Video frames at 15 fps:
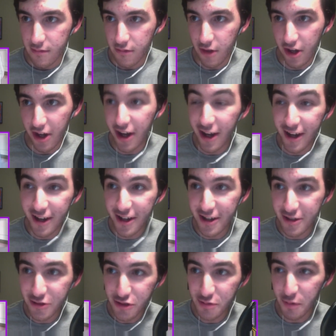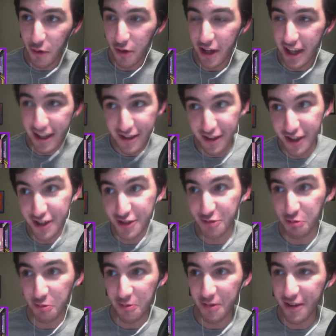I spoke
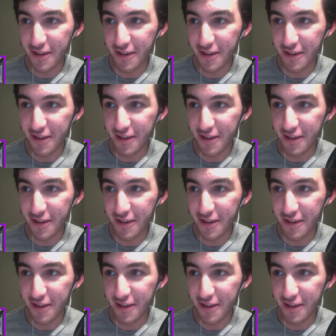English.